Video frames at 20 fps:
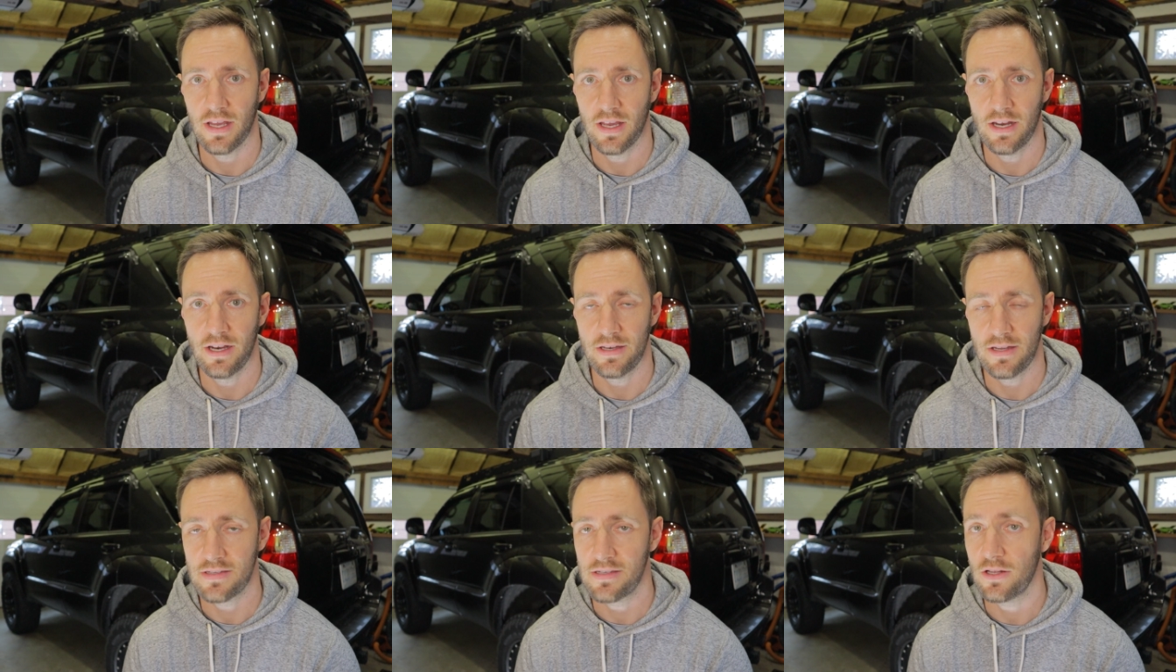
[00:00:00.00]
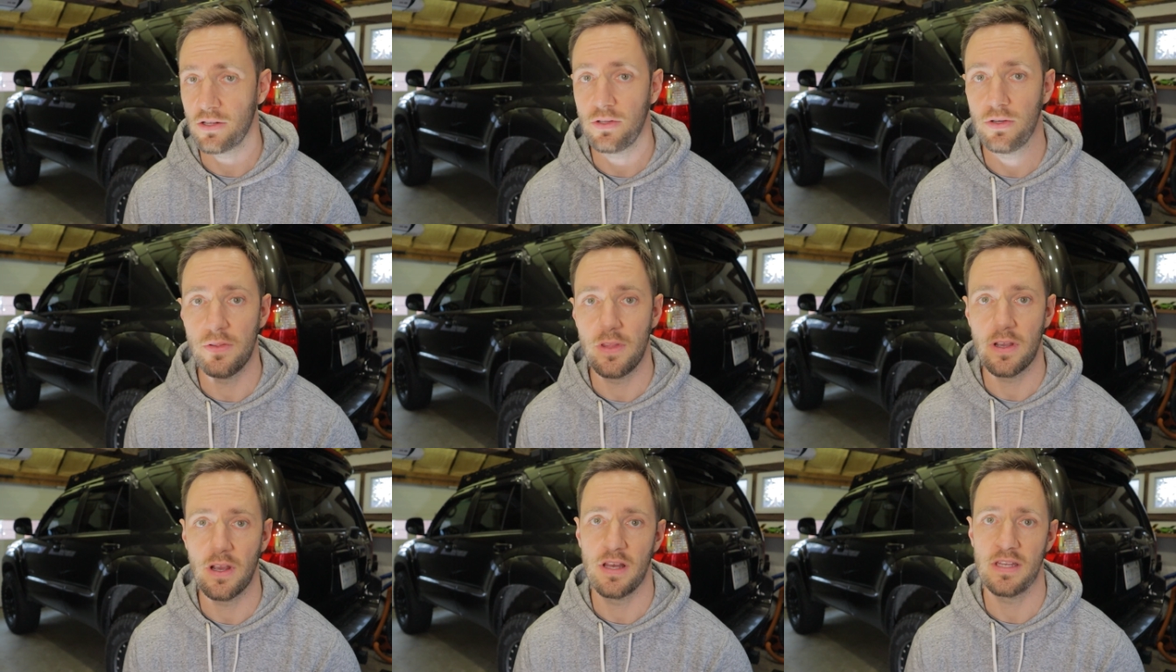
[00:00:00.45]
and it doesn't
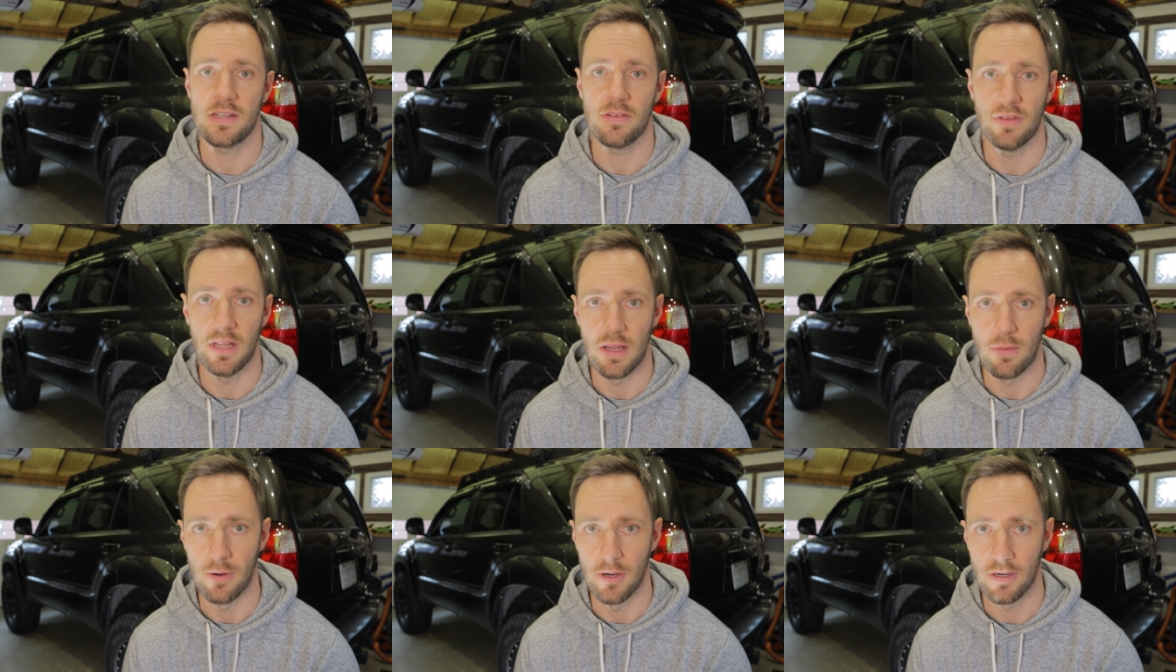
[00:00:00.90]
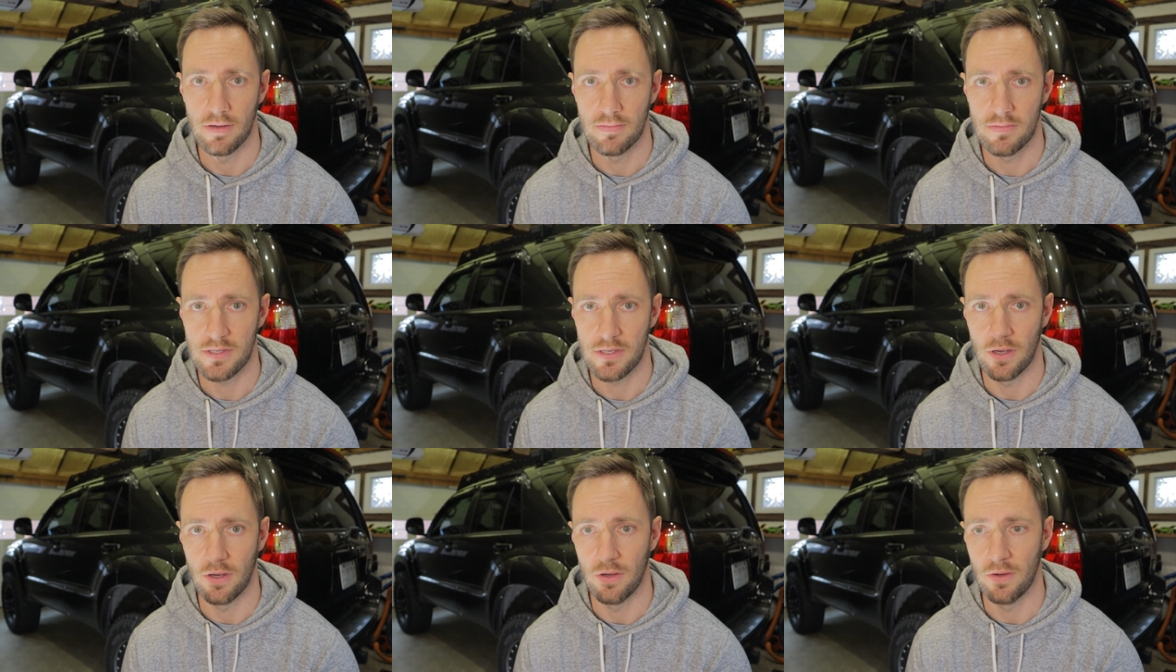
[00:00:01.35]
include the cost of labor.
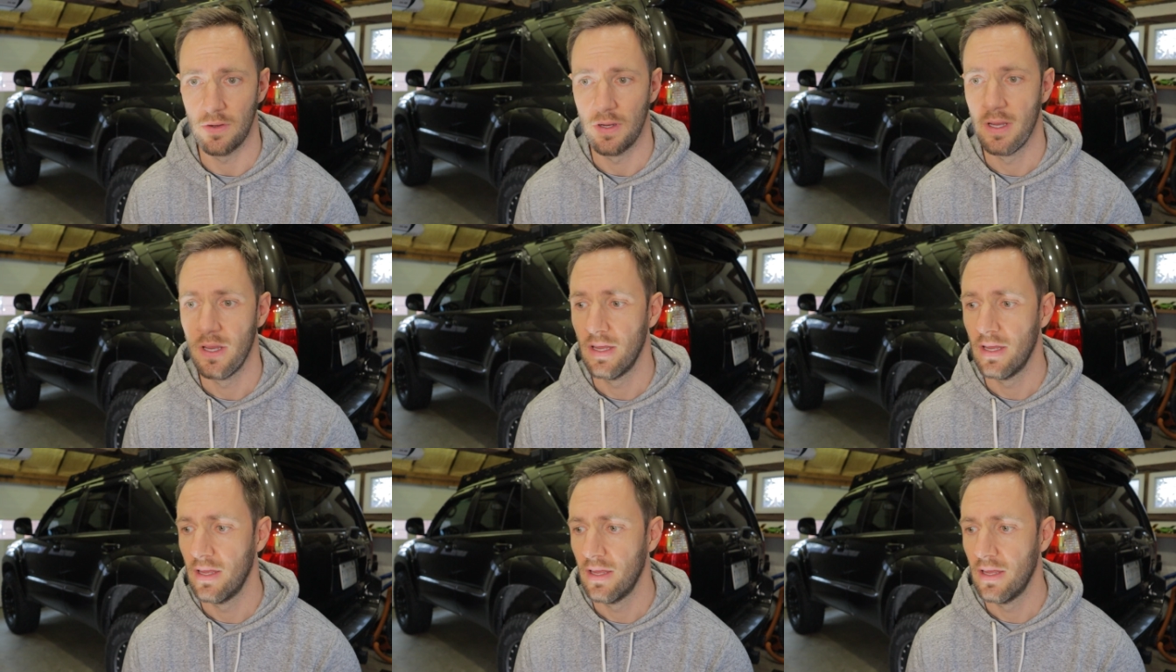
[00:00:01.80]
So